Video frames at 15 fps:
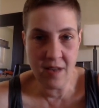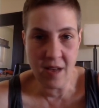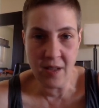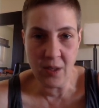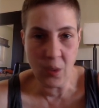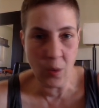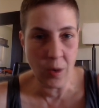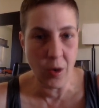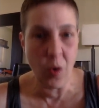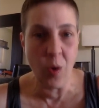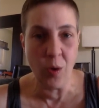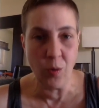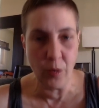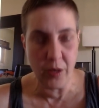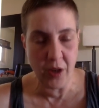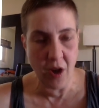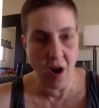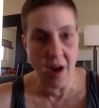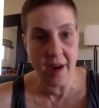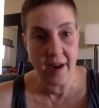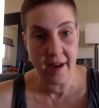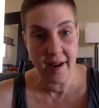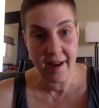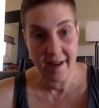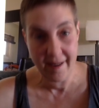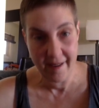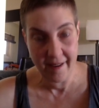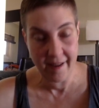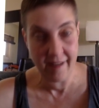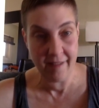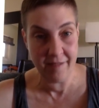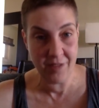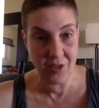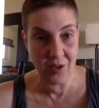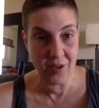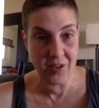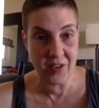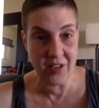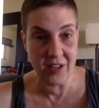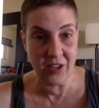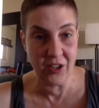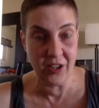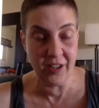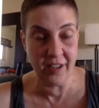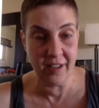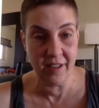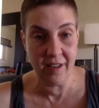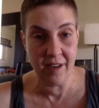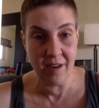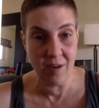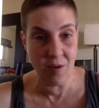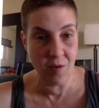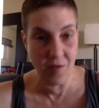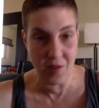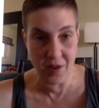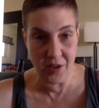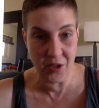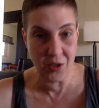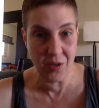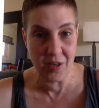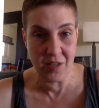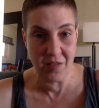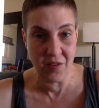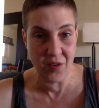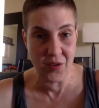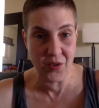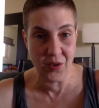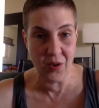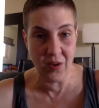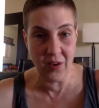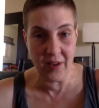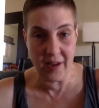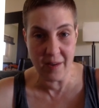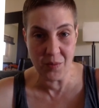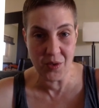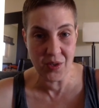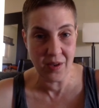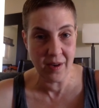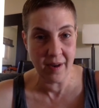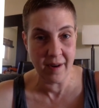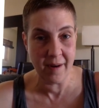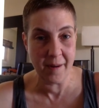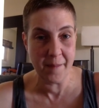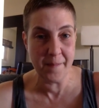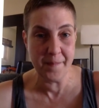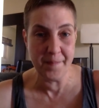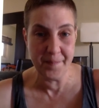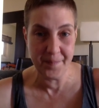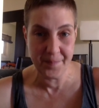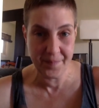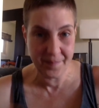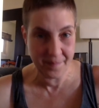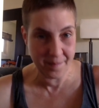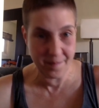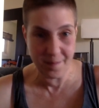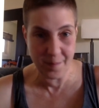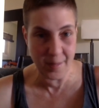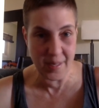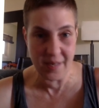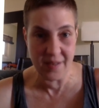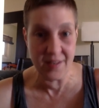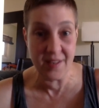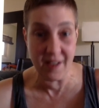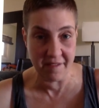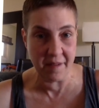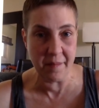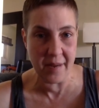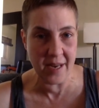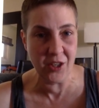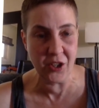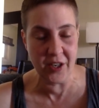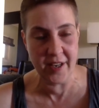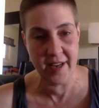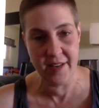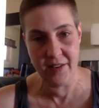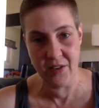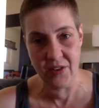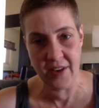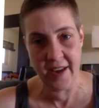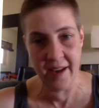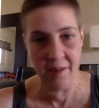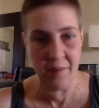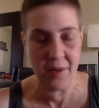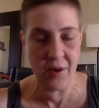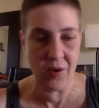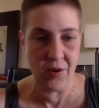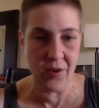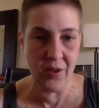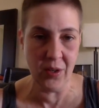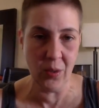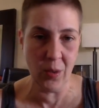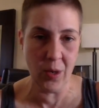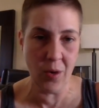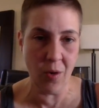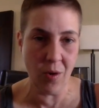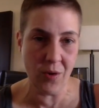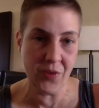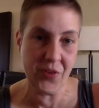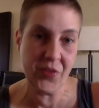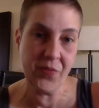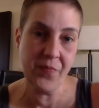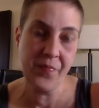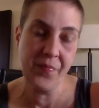lower court would not have jurisdiction over injurious falsehood claims because defamation cases can't be heard in the lower courts.